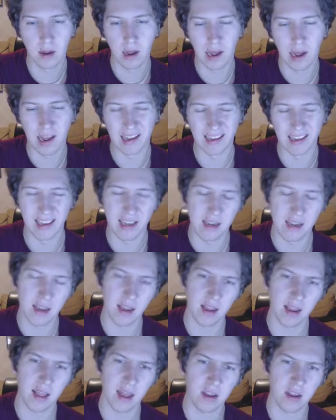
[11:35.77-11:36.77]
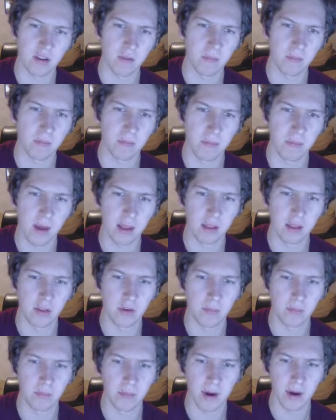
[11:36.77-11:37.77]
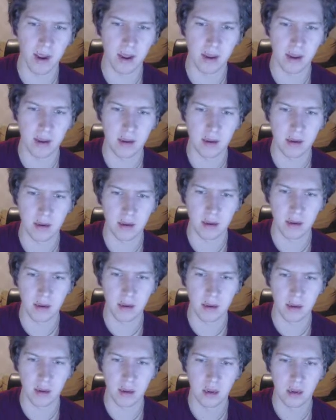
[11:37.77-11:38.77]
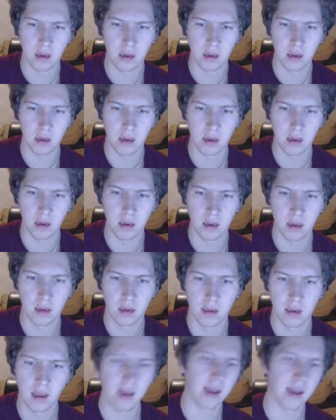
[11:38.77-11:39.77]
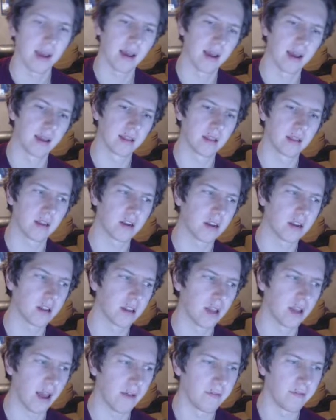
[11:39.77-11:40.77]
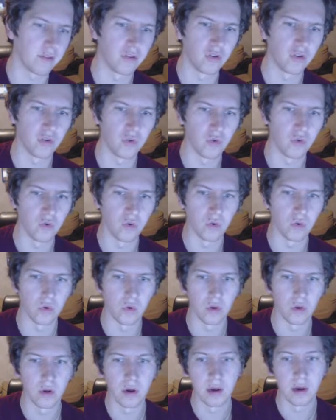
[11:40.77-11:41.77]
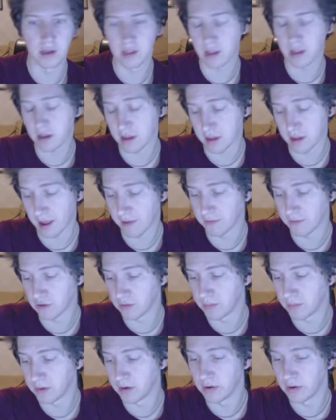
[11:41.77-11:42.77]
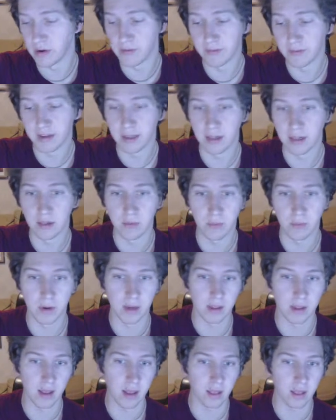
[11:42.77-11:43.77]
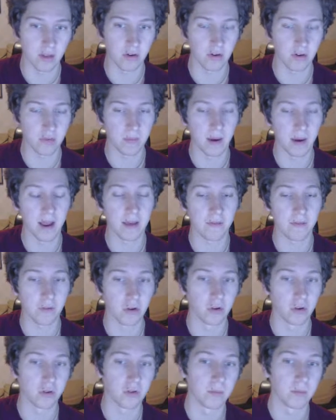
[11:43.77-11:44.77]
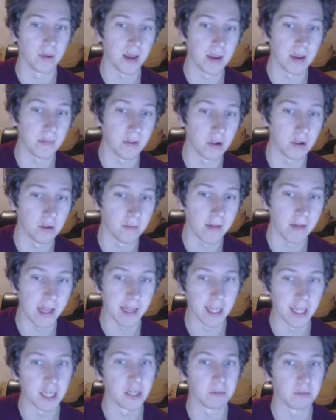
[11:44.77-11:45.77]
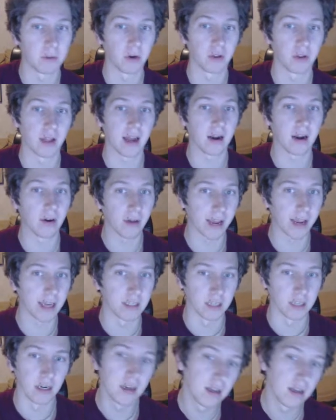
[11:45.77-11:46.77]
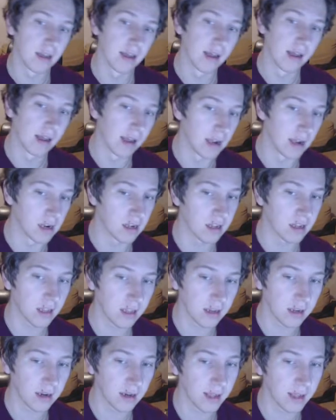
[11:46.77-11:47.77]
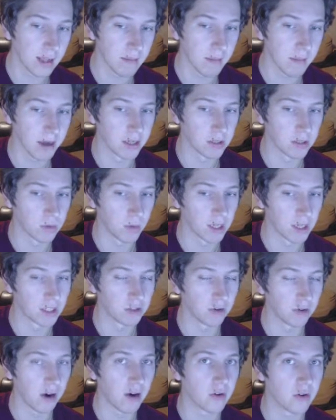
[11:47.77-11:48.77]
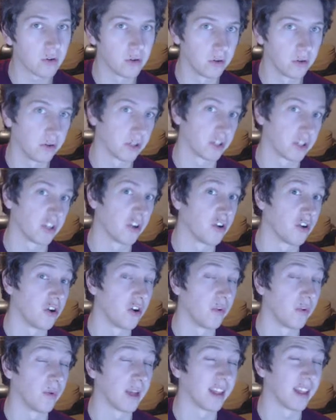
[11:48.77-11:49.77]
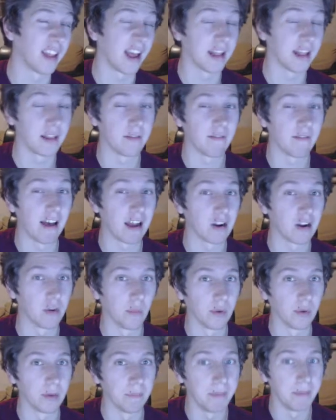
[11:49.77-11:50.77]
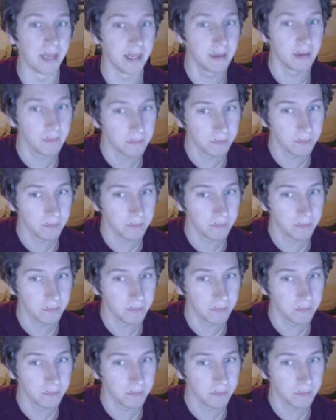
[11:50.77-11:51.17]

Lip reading: I guess that has to enter play. Yeah, it doesn't have to be revealed when it enters play for you to be able to vantage point that location. It'll still get -1 shroud, you just don't know what that value will be.